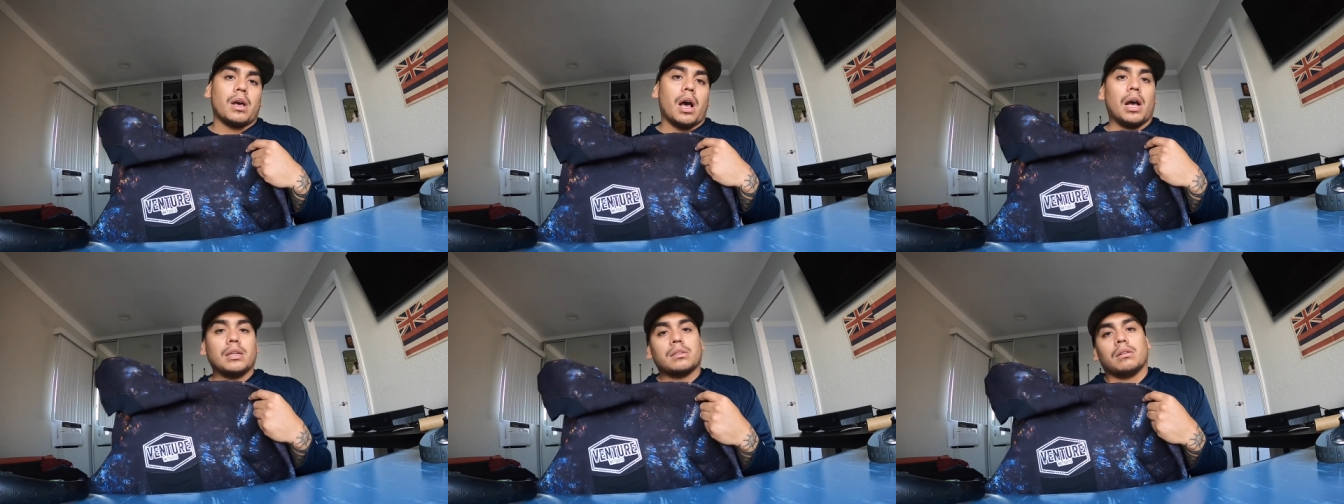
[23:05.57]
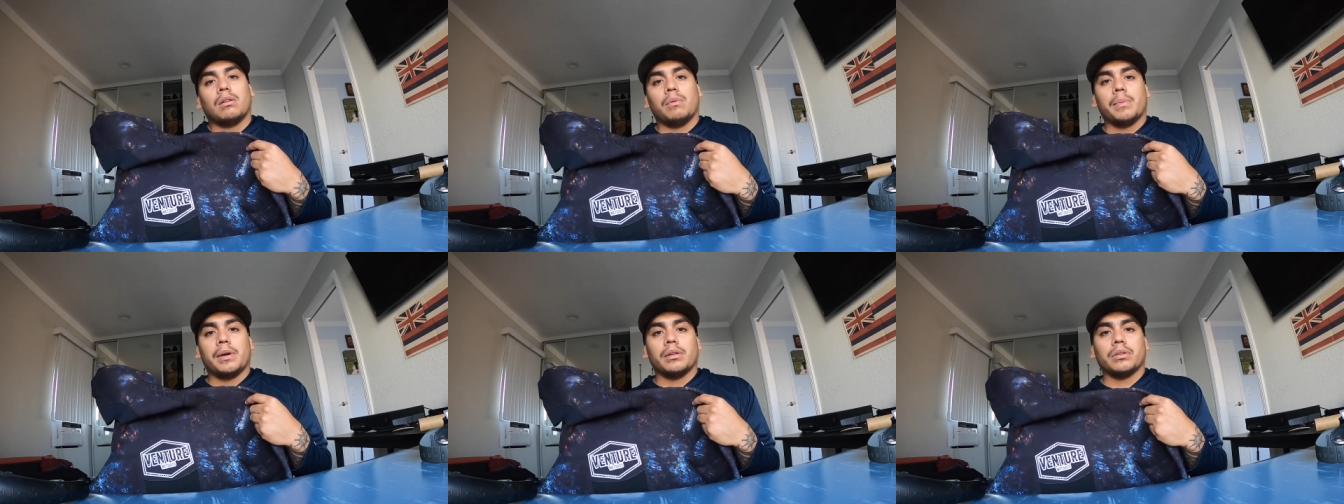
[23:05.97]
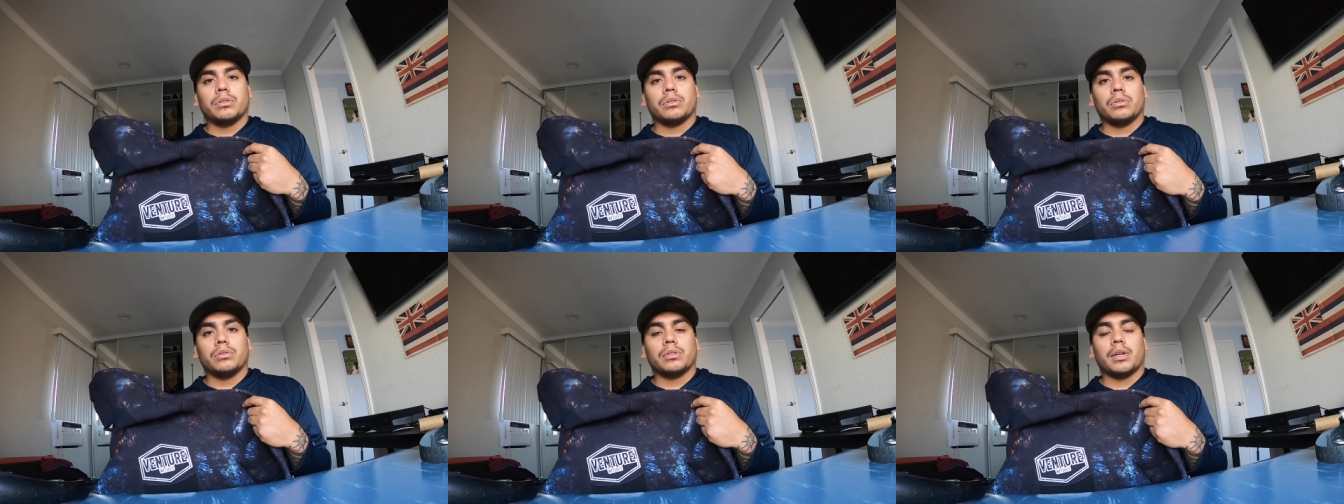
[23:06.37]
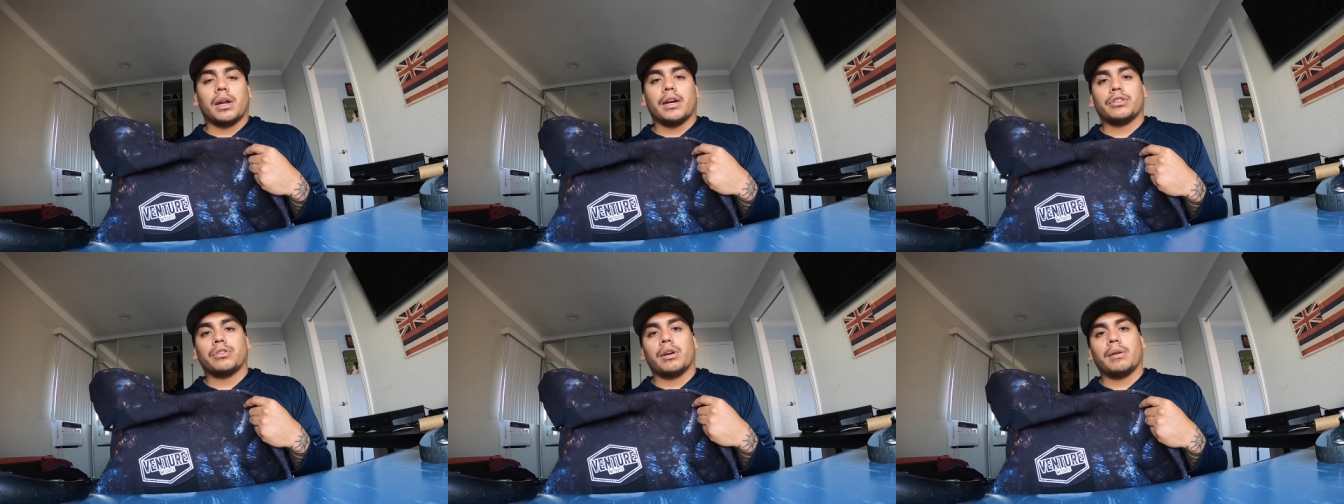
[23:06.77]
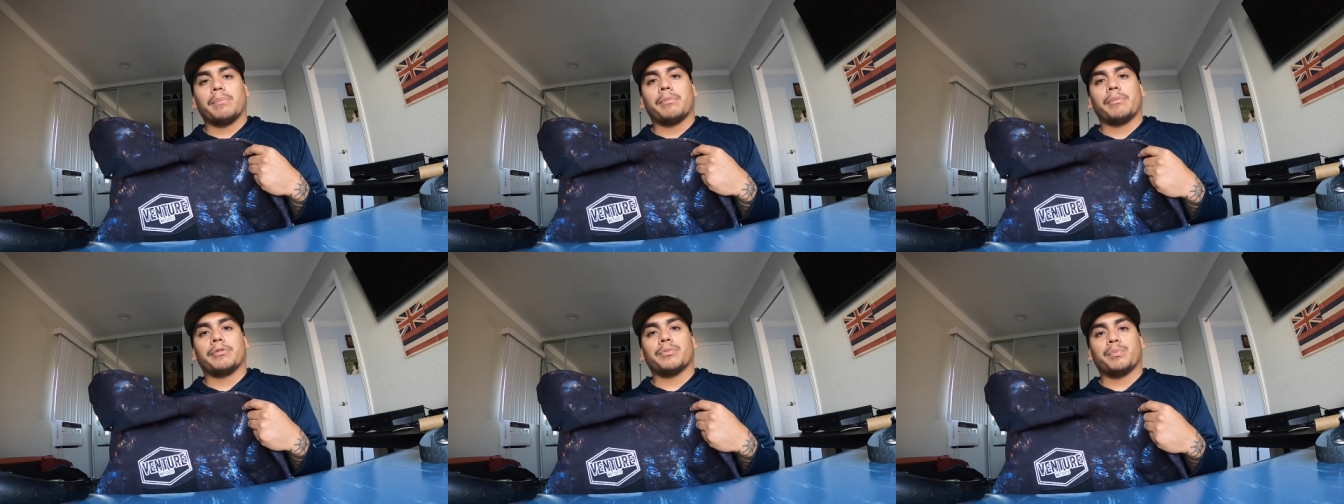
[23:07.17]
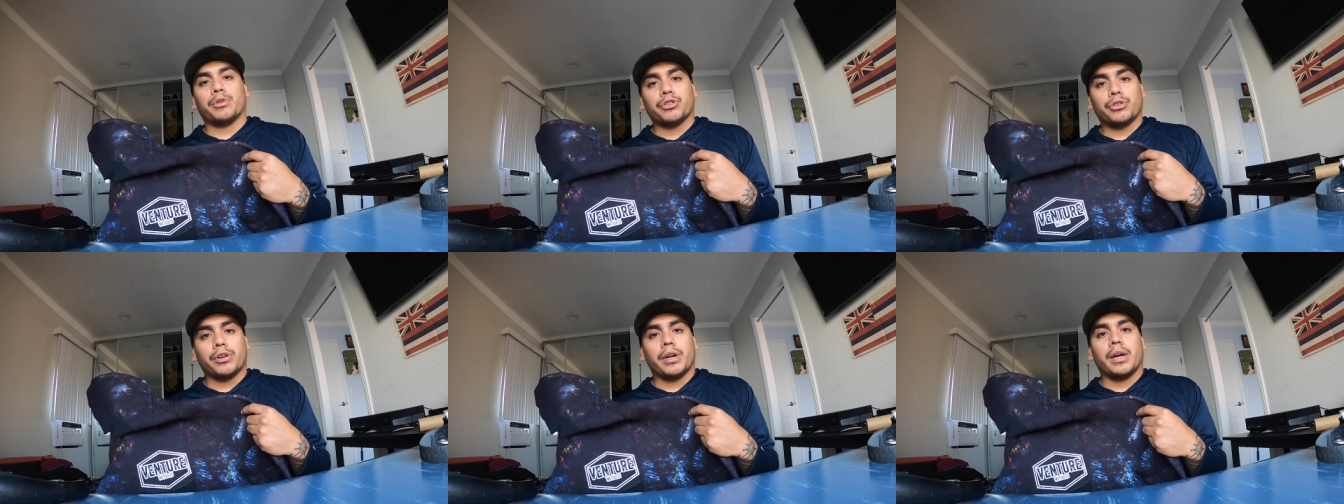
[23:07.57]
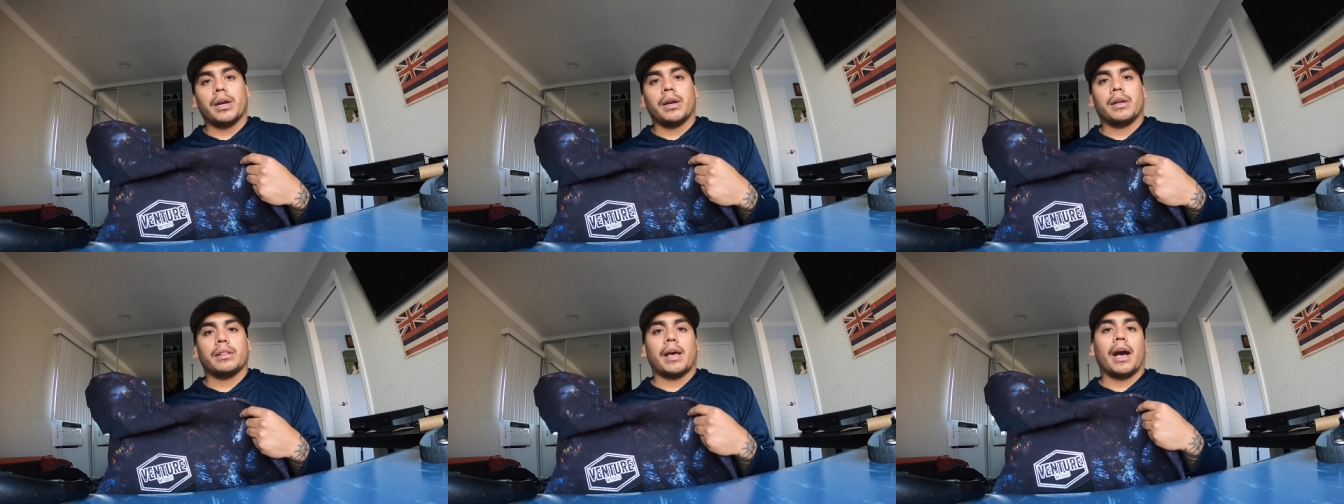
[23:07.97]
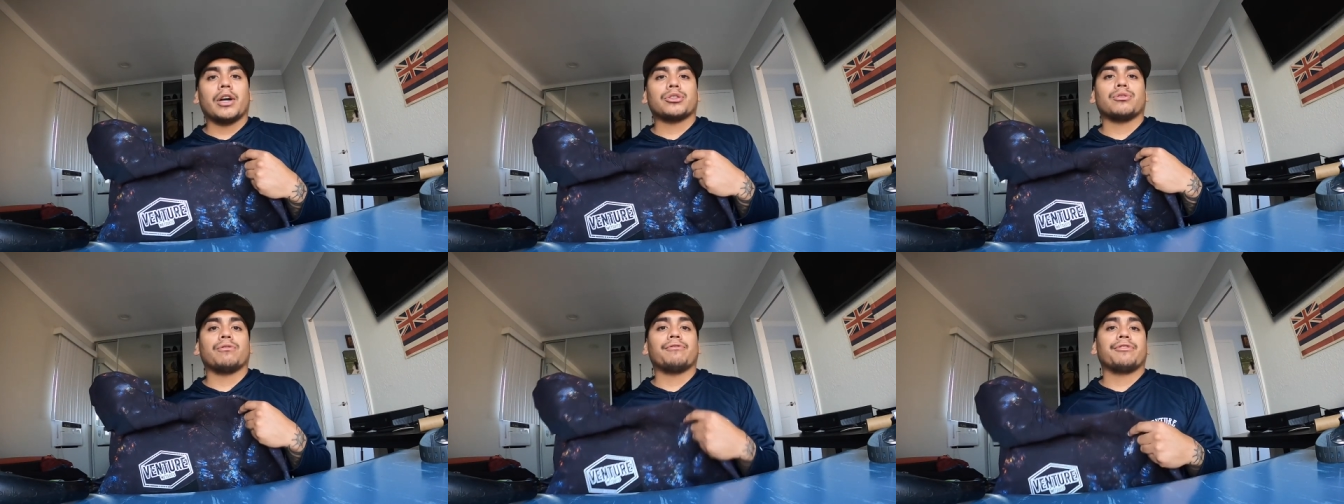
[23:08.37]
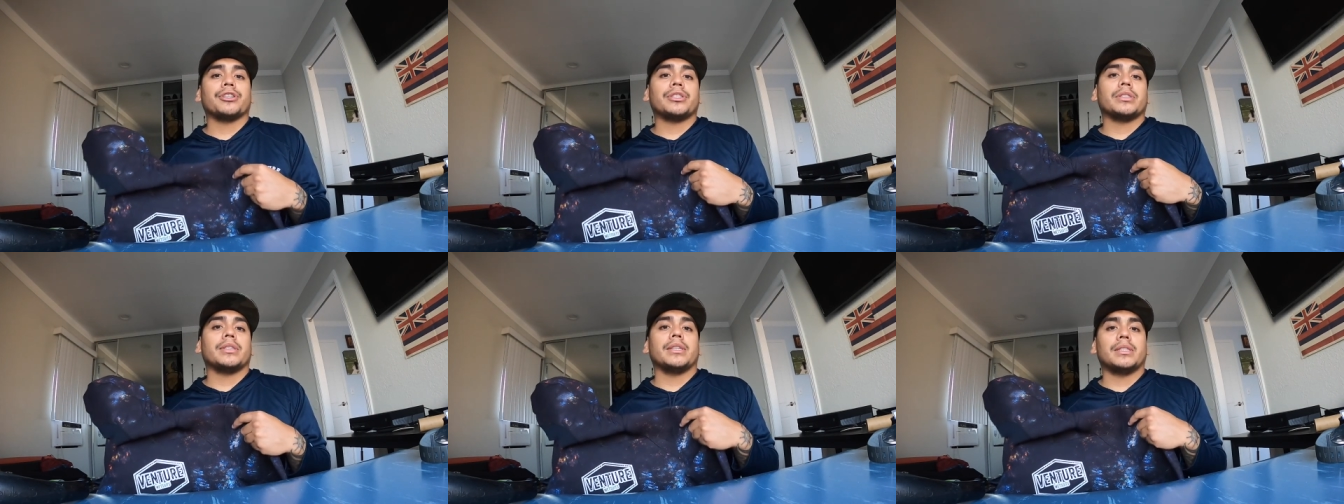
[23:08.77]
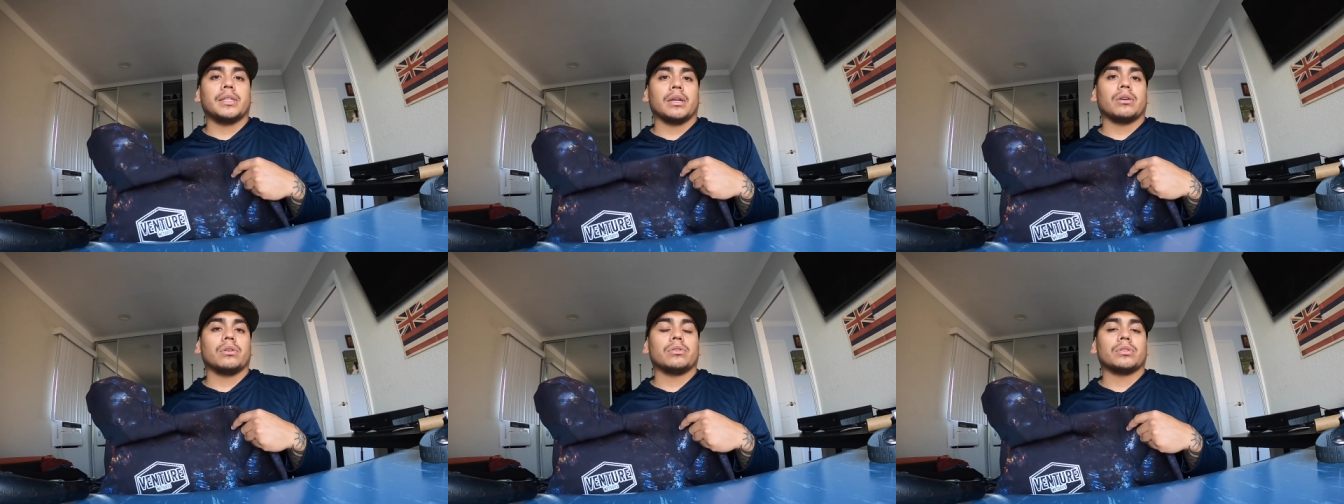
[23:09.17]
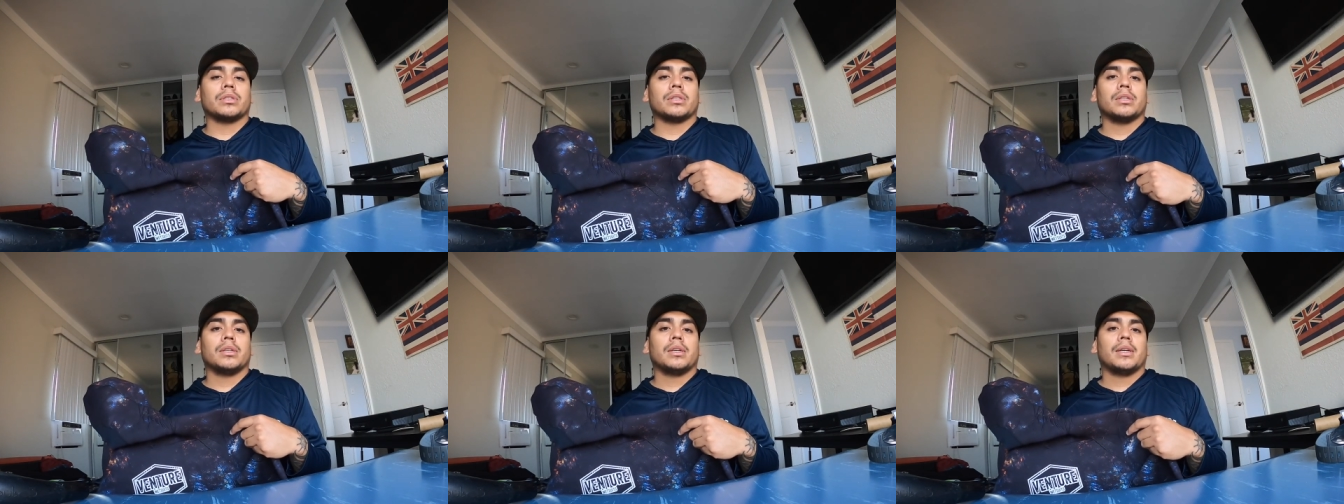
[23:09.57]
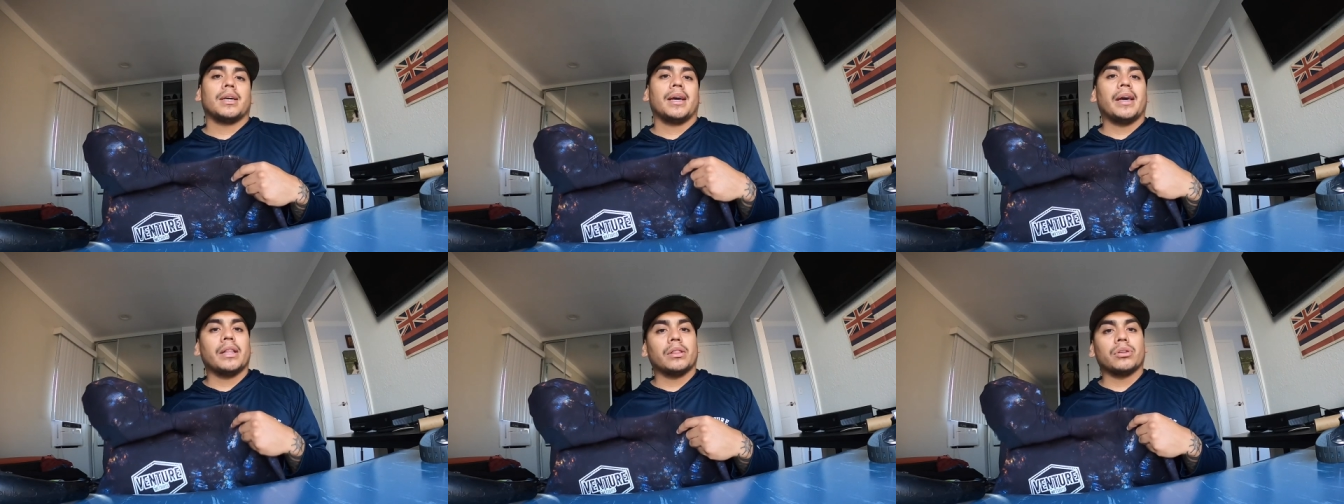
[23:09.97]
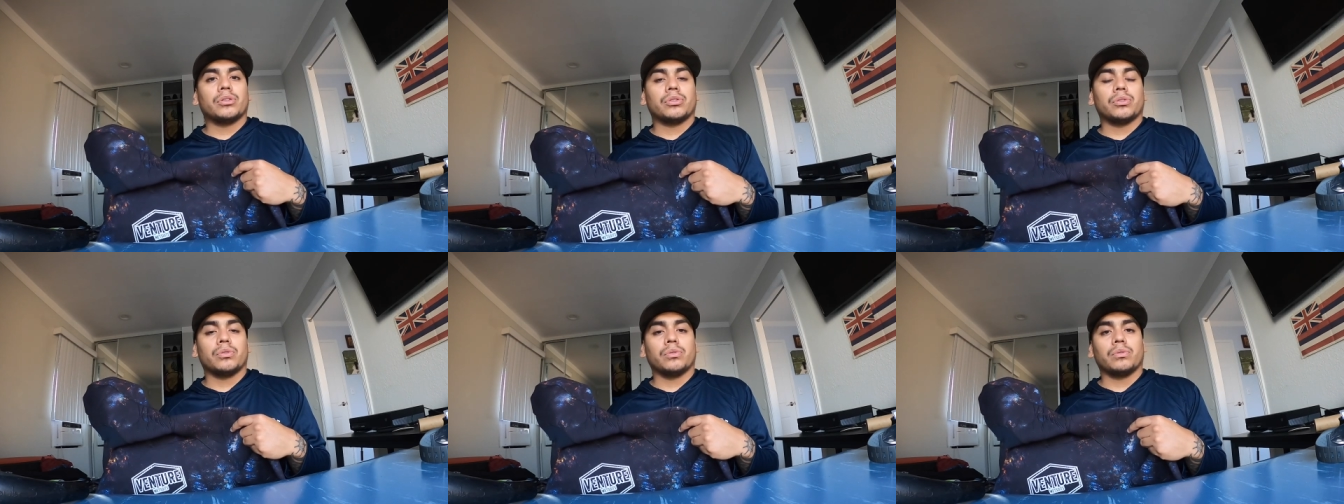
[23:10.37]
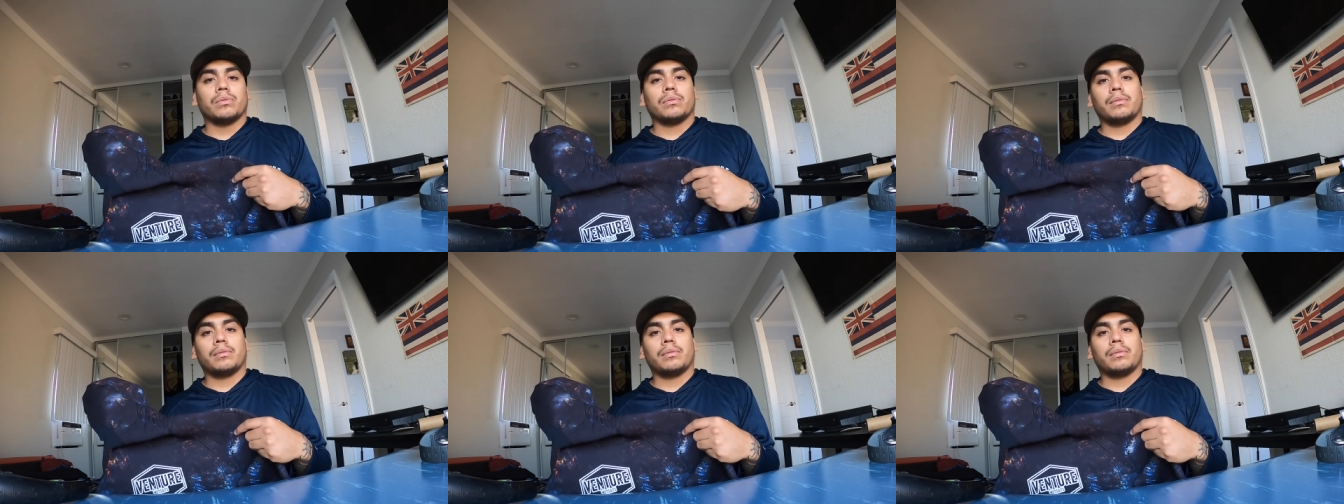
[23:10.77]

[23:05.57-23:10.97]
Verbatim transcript: as all my other suits that I try to portray the actual fish details in the suit.